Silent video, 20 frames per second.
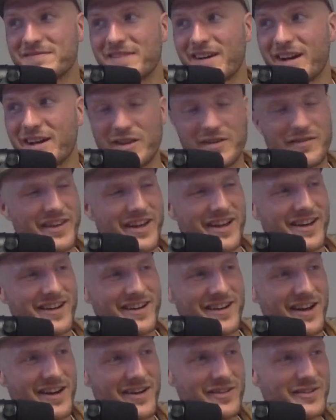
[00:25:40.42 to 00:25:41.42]
love that.
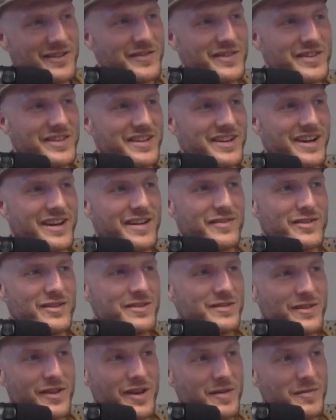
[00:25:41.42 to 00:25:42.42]
I don't even think I ever
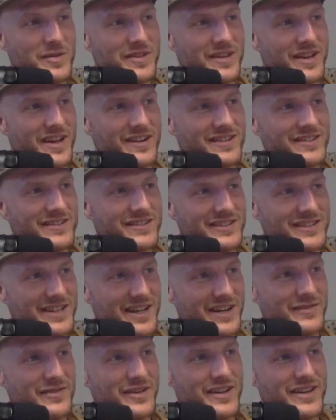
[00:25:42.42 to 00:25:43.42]
thought about that or
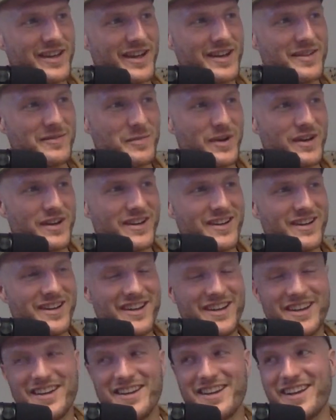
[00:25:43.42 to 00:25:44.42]
identified that, but
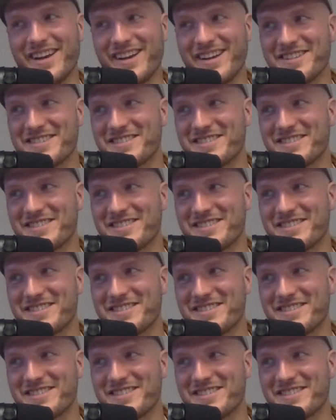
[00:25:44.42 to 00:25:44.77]
it's